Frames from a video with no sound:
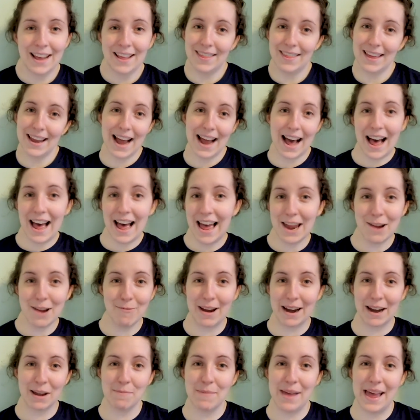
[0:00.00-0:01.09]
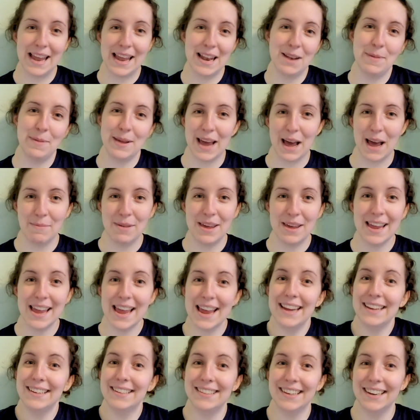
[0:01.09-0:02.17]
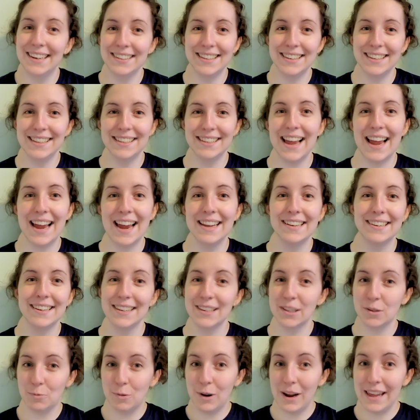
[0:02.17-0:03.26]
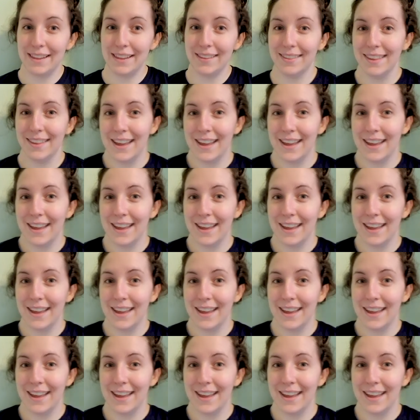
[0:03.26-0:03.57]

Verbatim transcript: then I recommend becoming a citizen scientist with